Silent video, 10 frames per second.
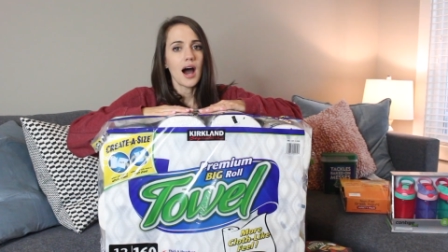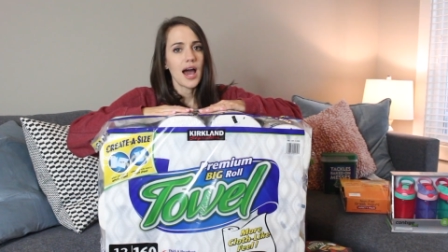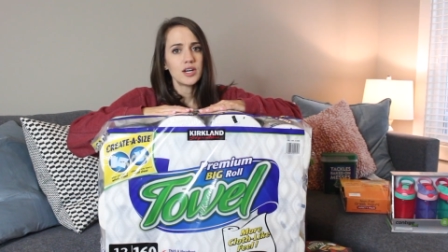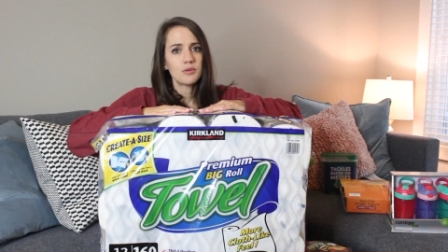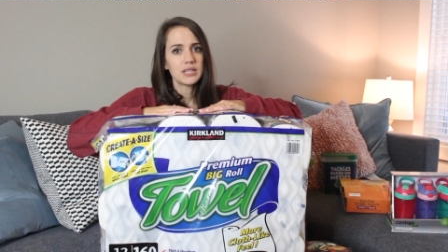
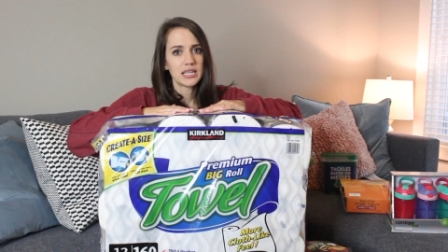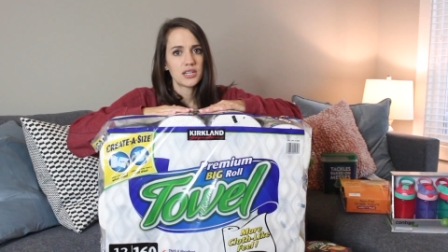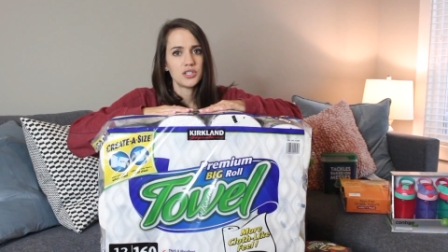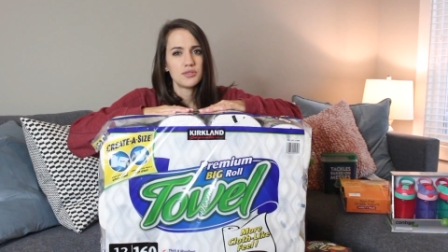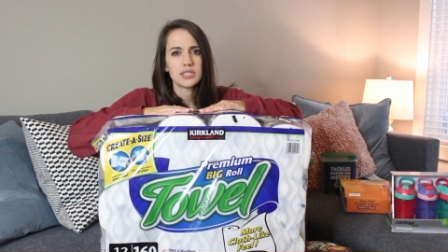I don't plan
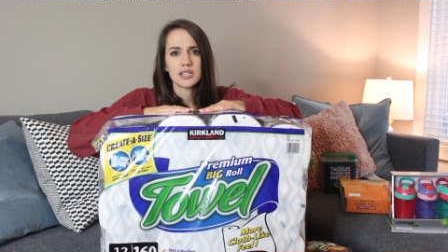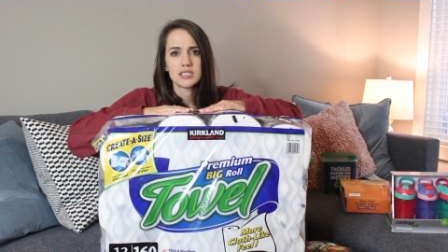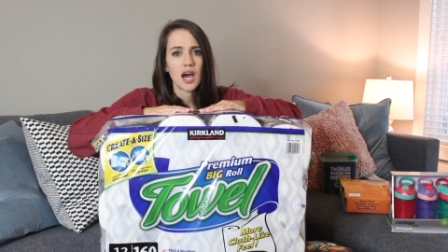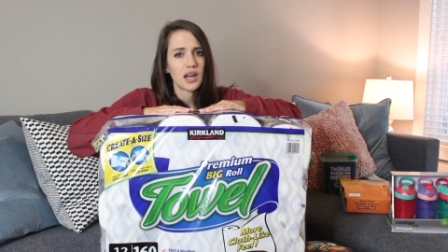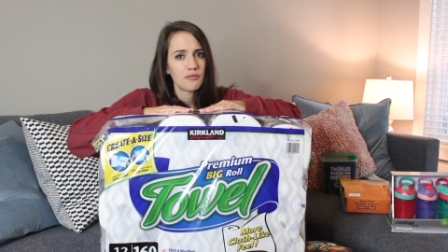on using a
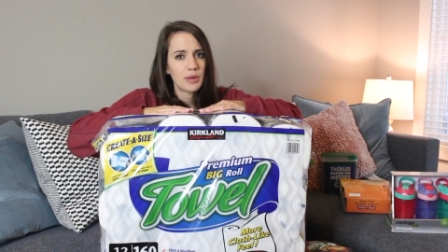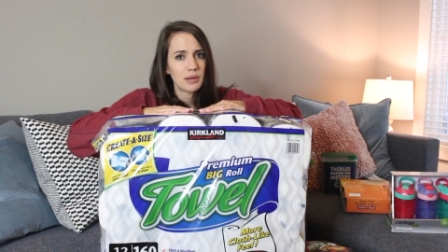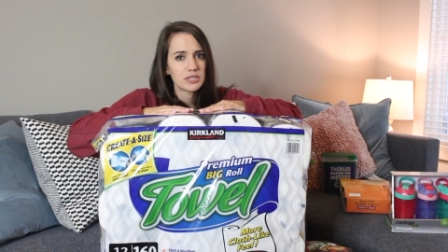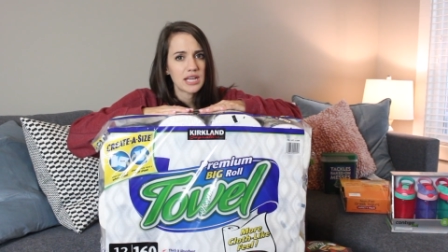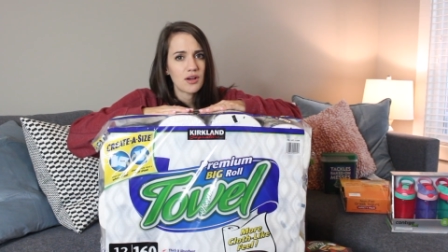ton of
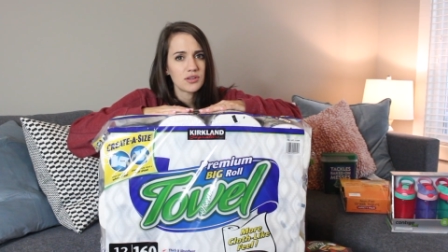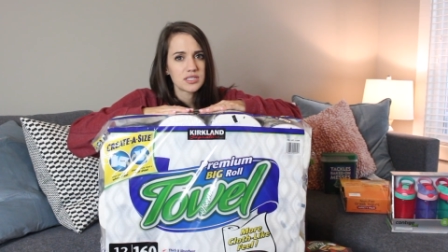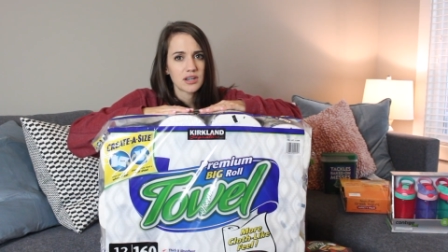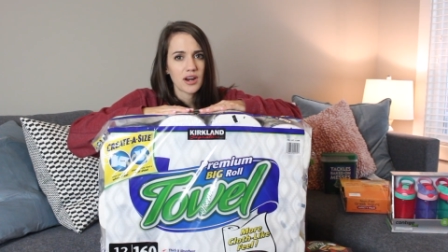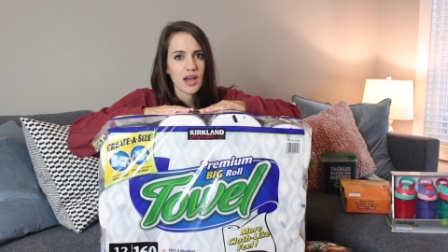paper towels in our